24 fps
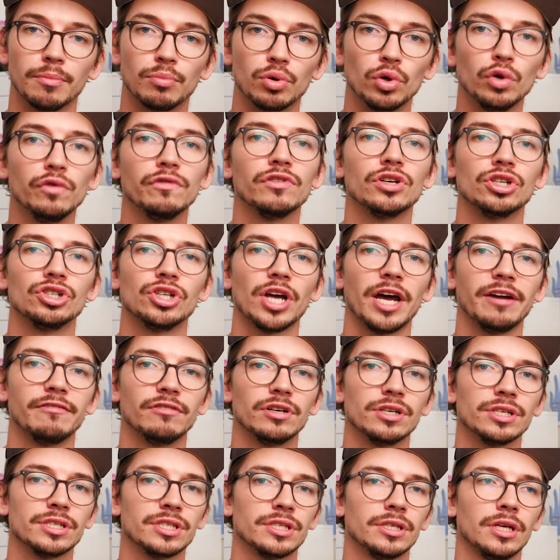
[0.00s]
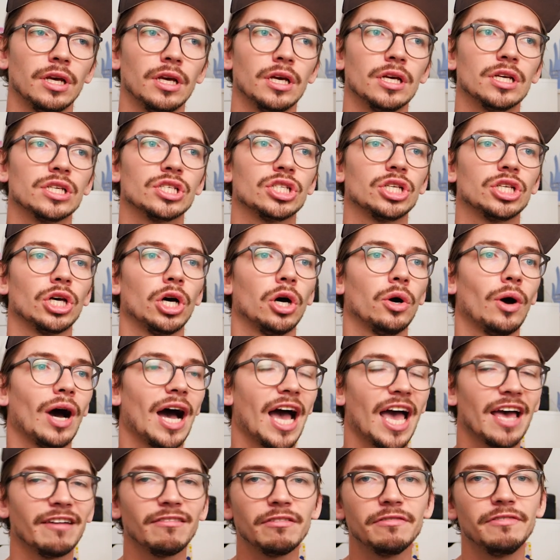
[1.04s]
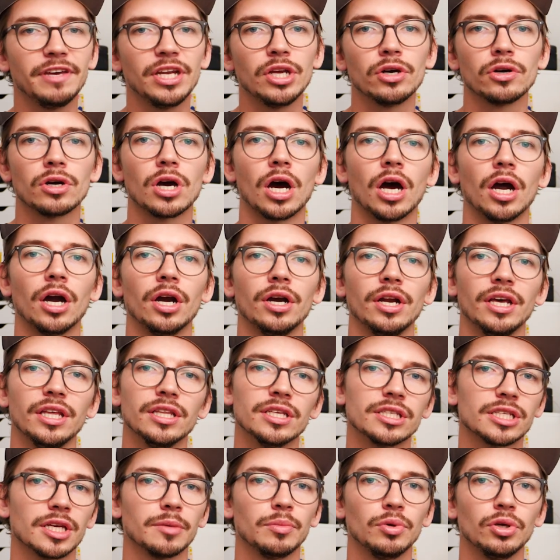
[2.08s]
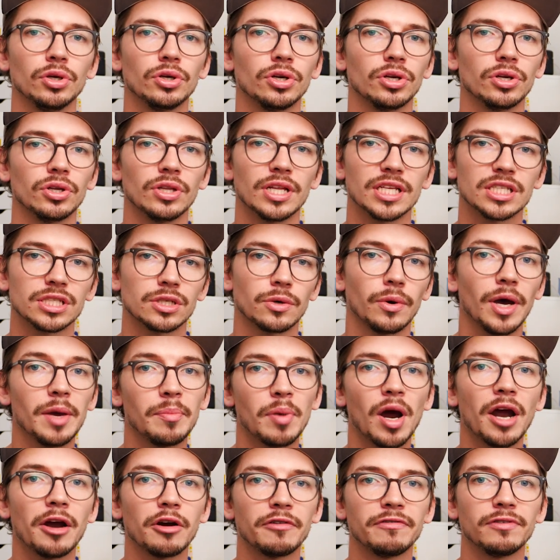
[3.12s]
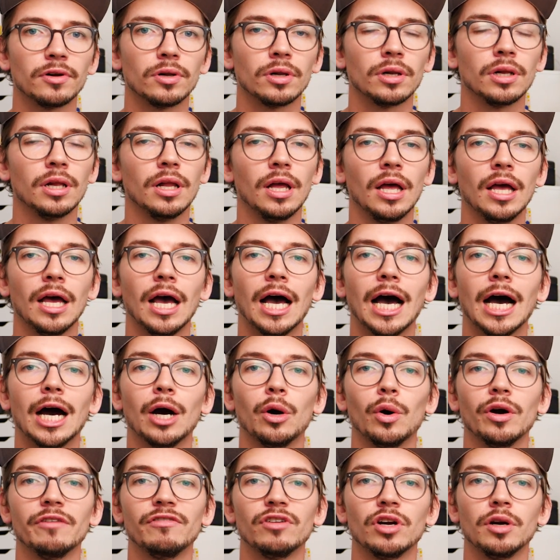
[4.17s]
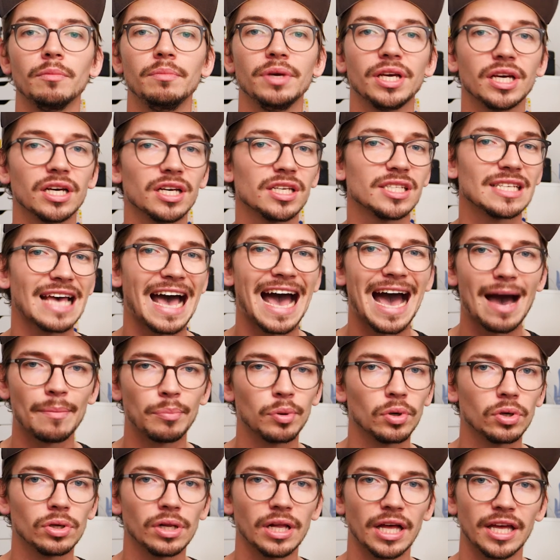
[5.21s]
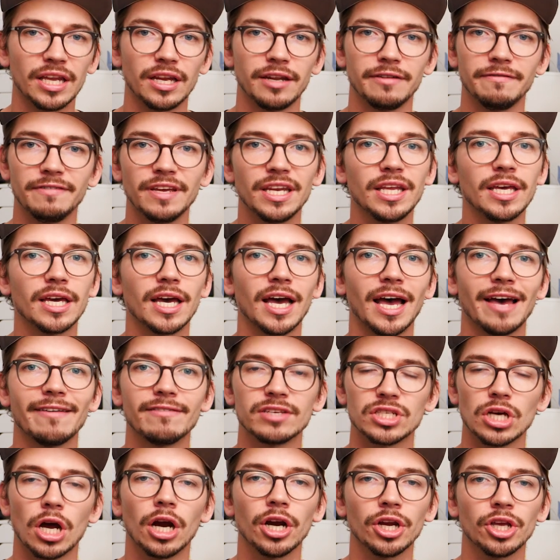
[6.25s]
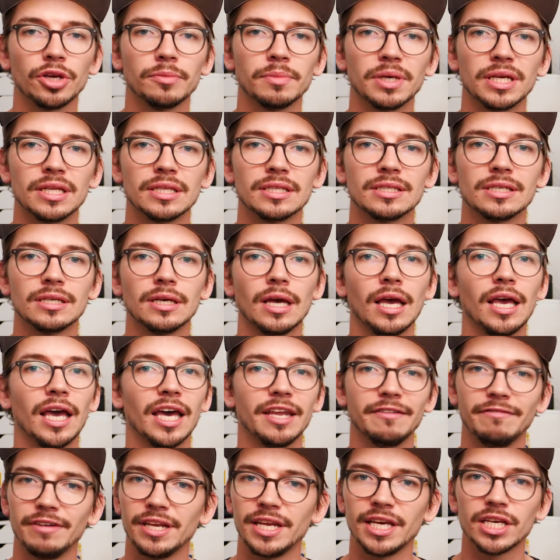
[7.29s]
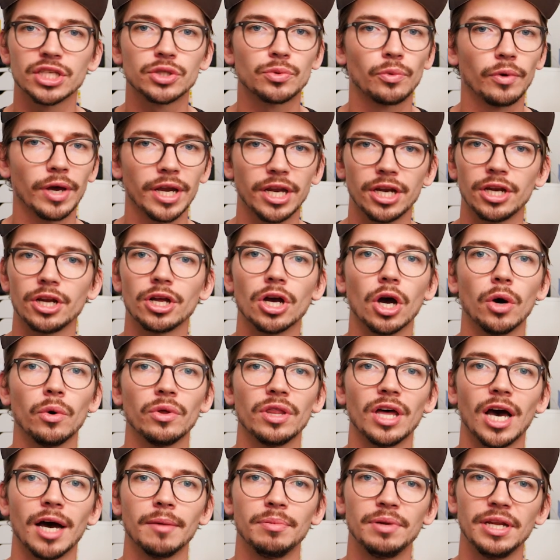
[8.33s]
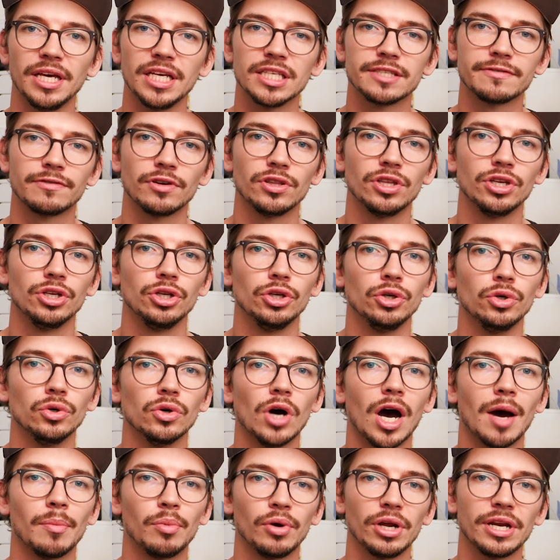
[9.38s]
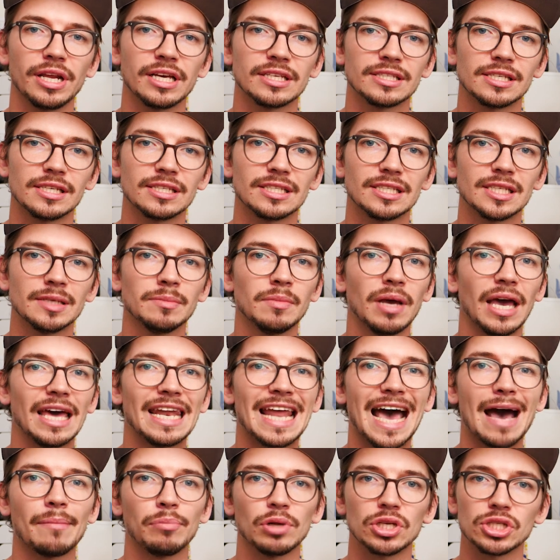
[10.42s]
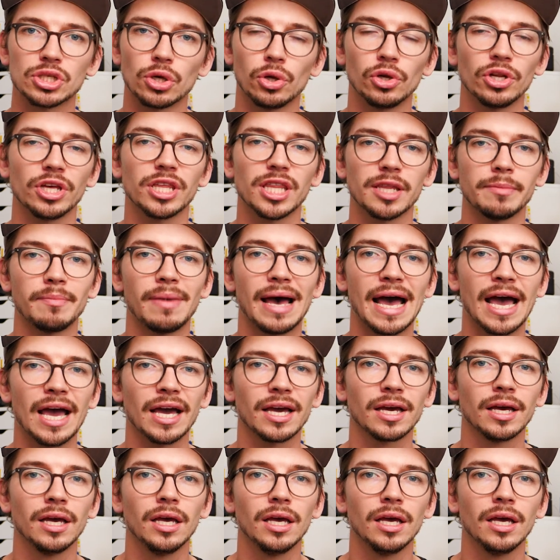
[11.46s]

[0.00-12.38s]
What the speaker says: approve their drivers. So I have a video card in this computer that's quite powerful. However, because Apple and Nvidia have this argument, Nvidia is ready to go with the updates for the new operating system and Apple is holding them back,